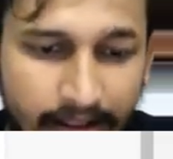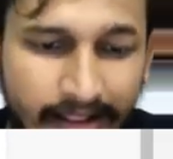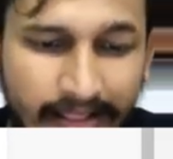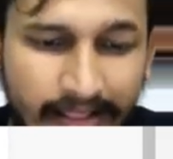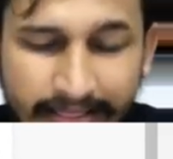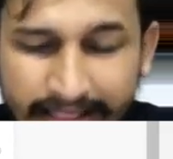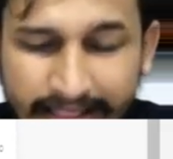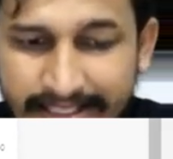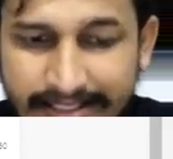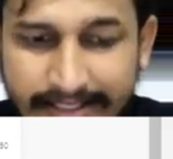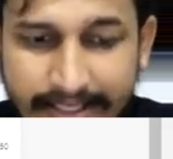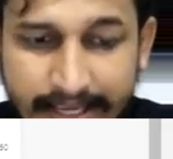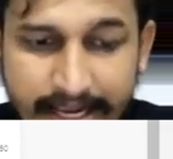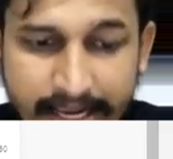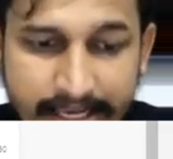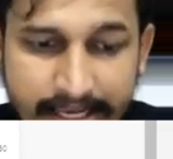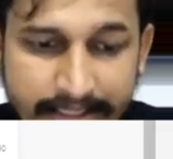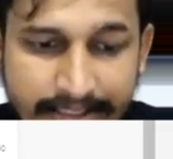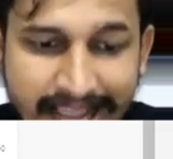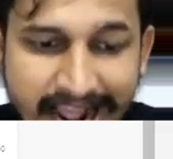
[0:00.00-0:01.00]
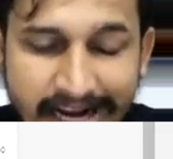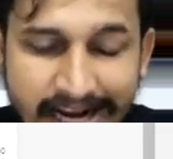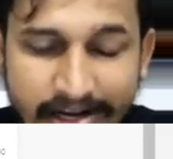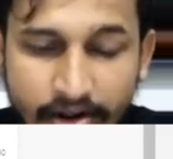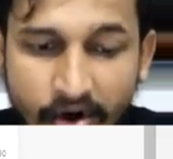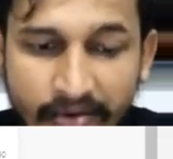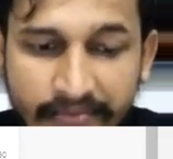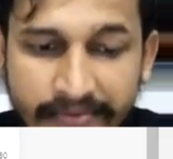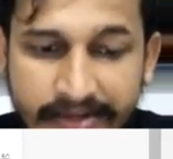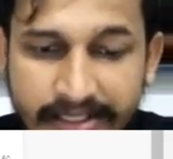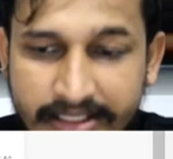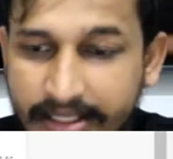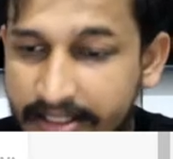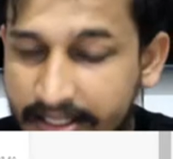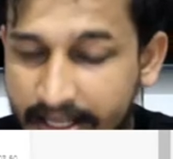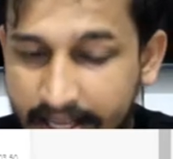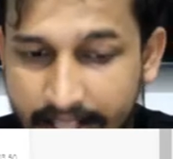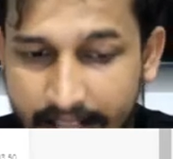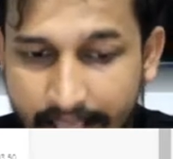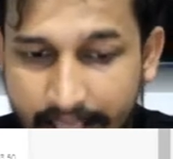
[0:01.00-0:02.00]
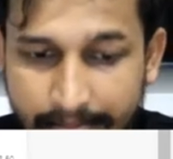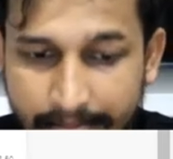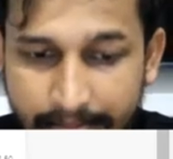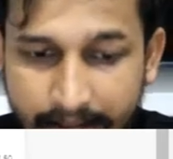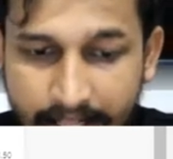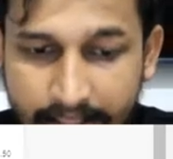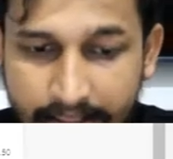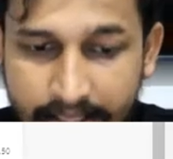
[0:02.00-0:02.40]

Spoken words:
this thing is that obviously there are many